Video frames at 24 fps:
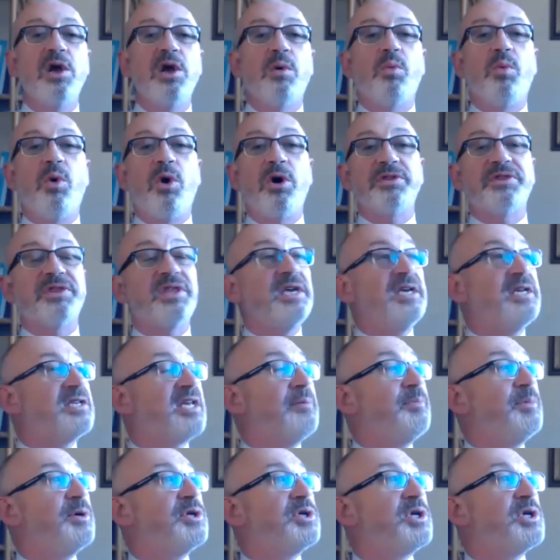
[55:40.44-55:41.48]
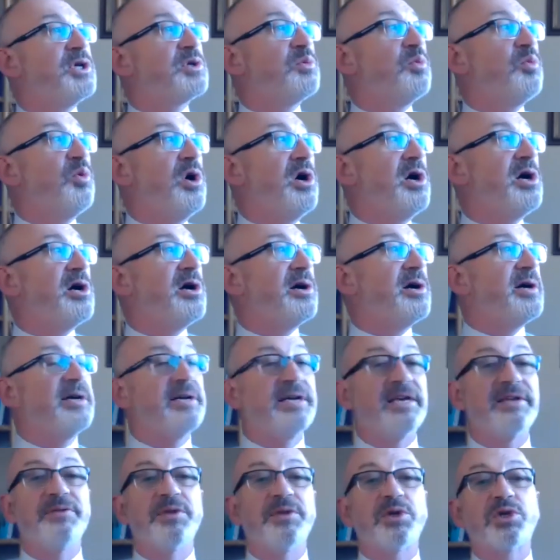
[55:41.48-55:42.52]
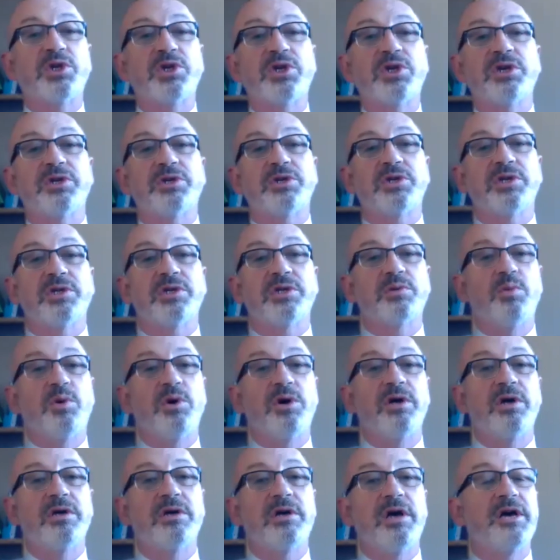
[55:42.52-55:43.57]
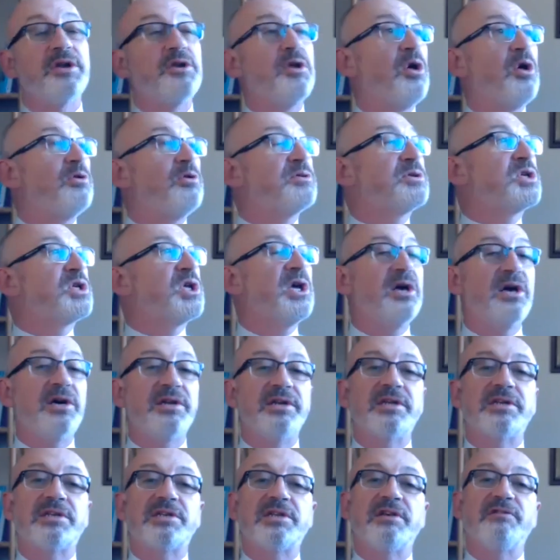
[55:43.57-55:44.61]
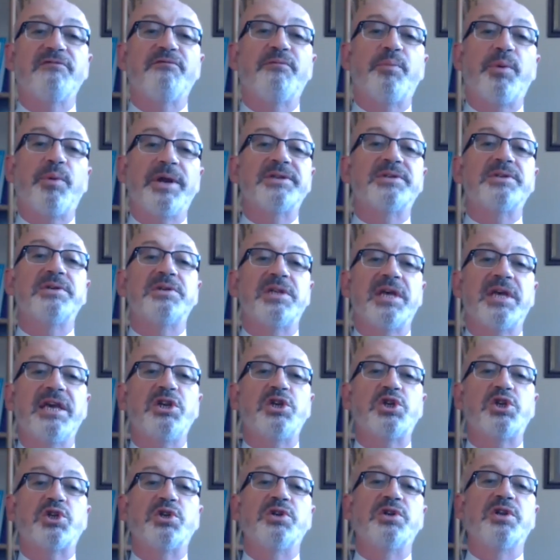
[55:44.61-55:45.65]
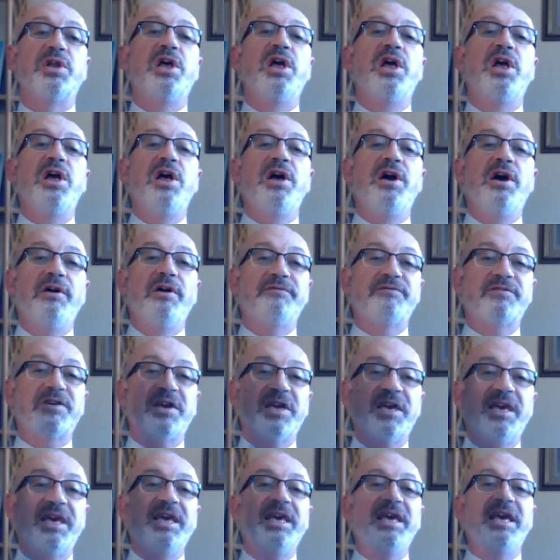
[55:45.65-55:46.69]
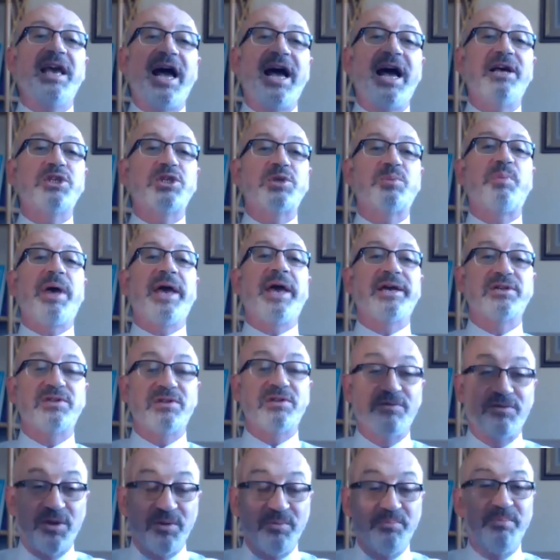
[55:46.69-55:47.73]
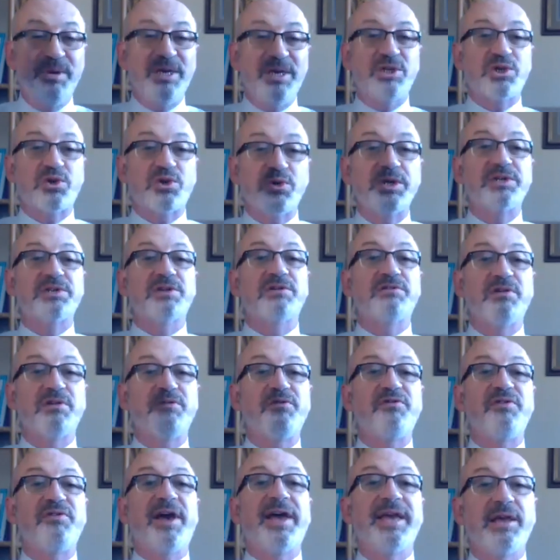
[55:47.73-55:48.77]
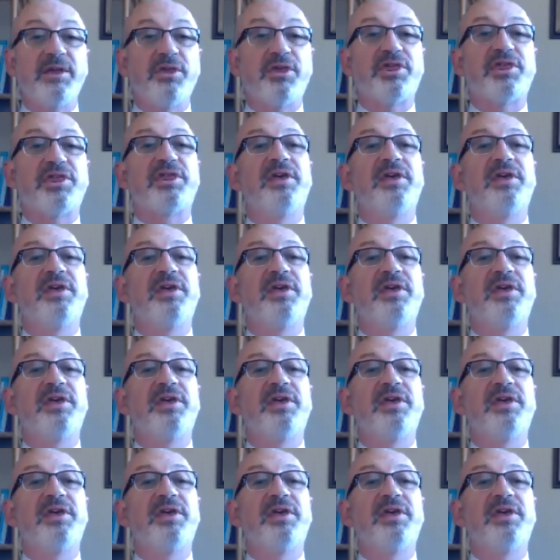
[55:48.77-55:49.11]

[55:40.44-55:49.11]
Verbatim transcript: What these images were in the churches were an alternative presentation of key aspects of the mysteries of the faith